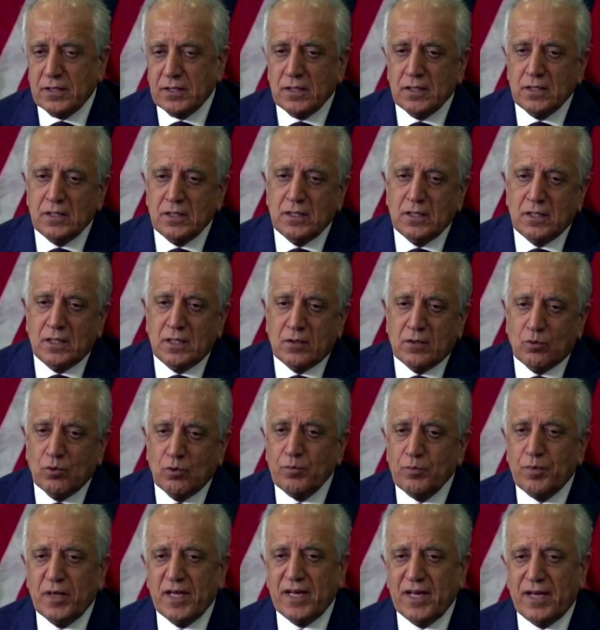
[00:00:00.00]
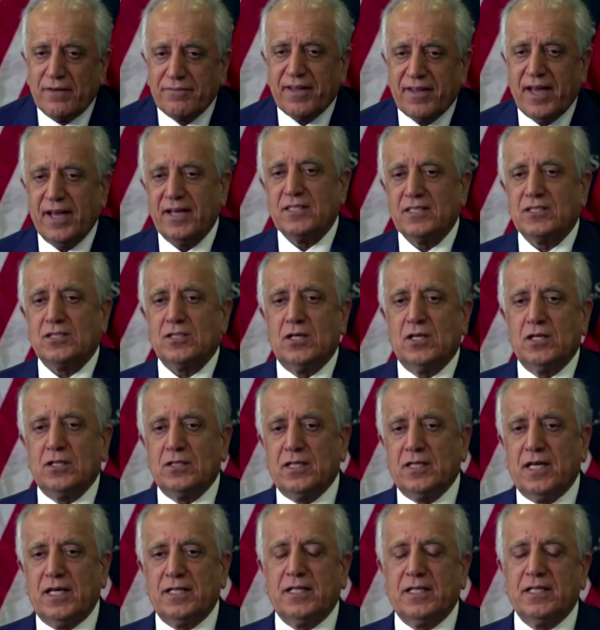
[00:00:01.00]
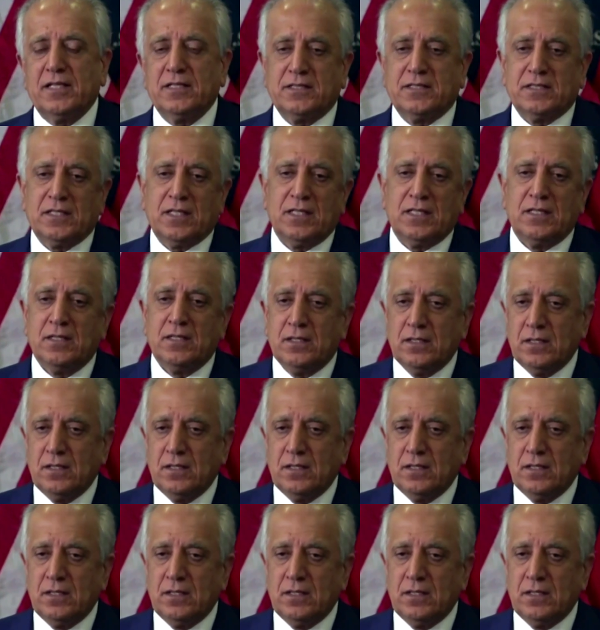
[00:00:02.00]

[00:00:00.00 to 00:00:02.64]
in violence and the release of prisoners.